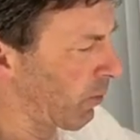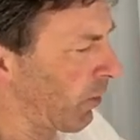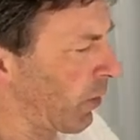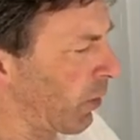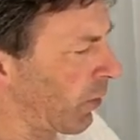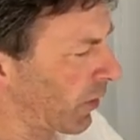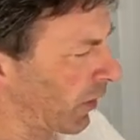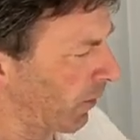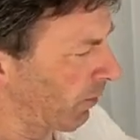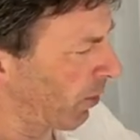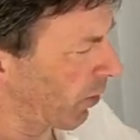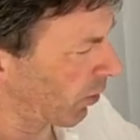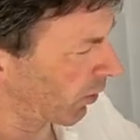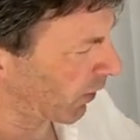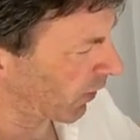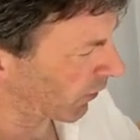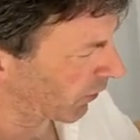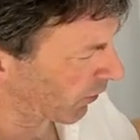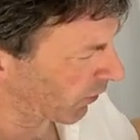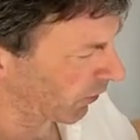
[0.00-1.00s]
music
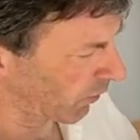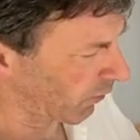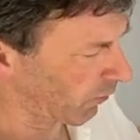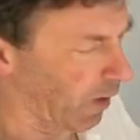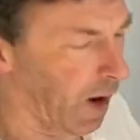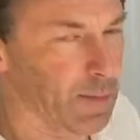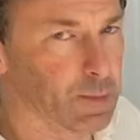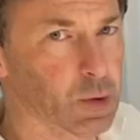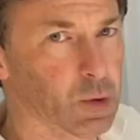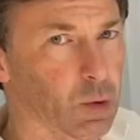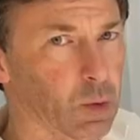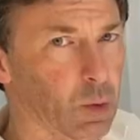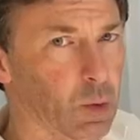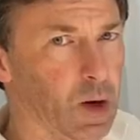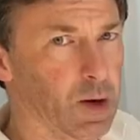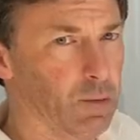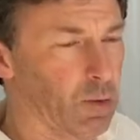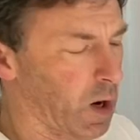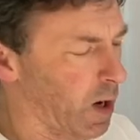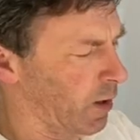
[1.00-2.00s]
pocket that wraps all the
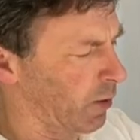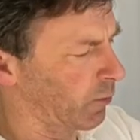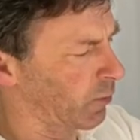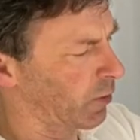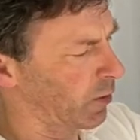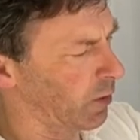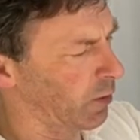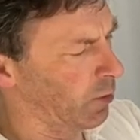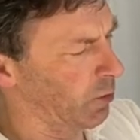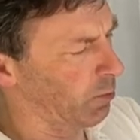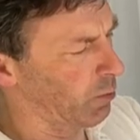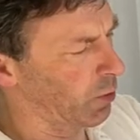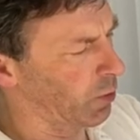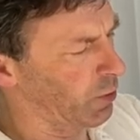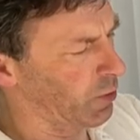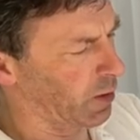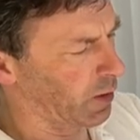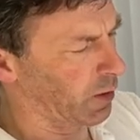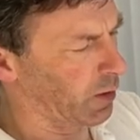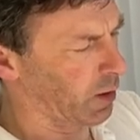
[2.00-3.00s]
way around, and the
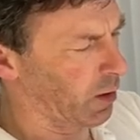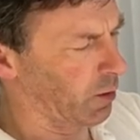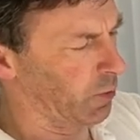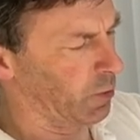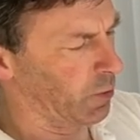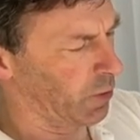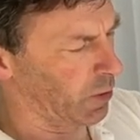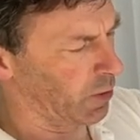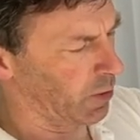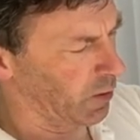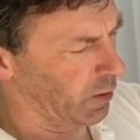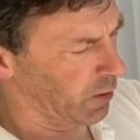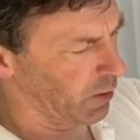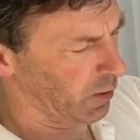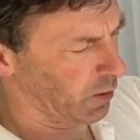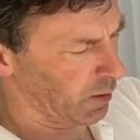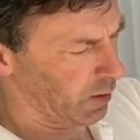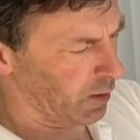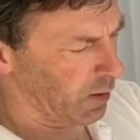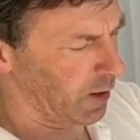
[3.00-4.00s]
music goes
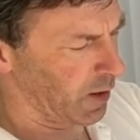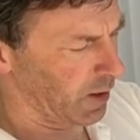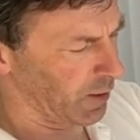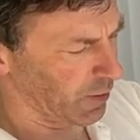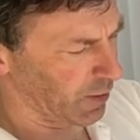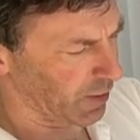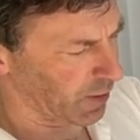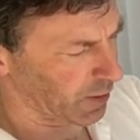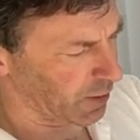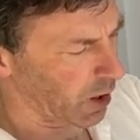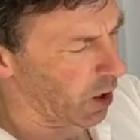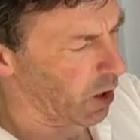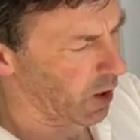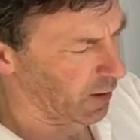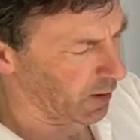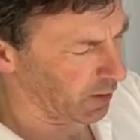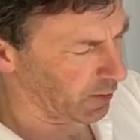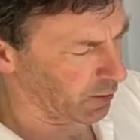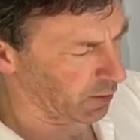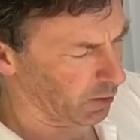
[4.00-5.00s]

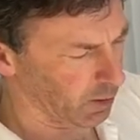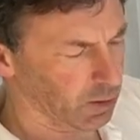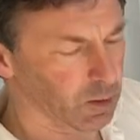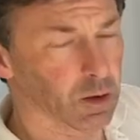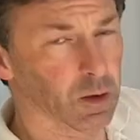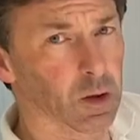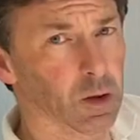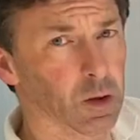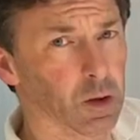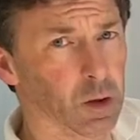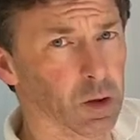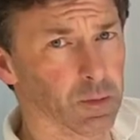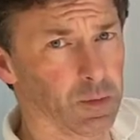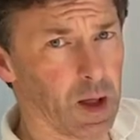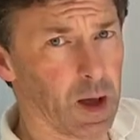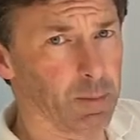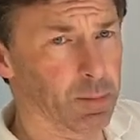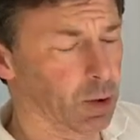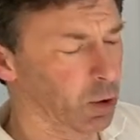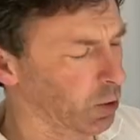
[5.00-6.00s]
inside of
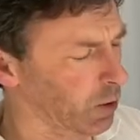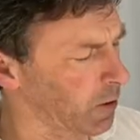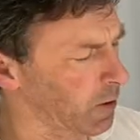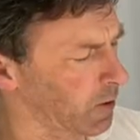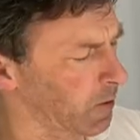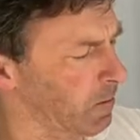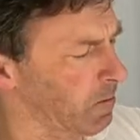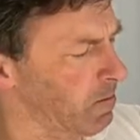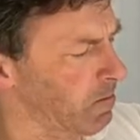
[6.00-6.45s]
that pocket.